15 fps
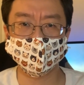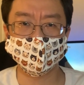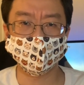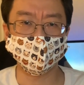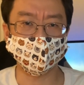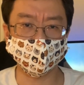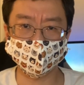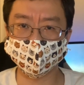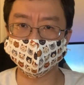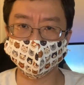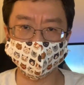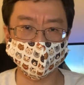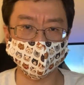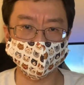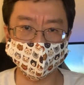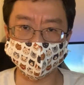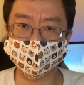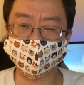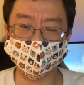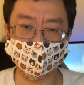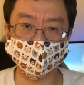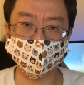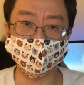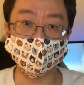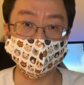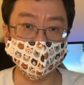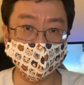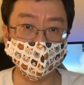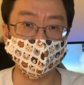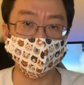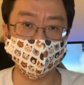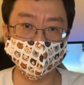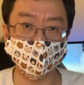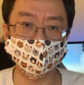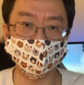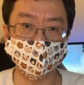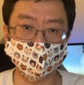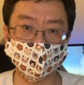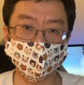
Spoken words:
It's definitely something Tesla needs to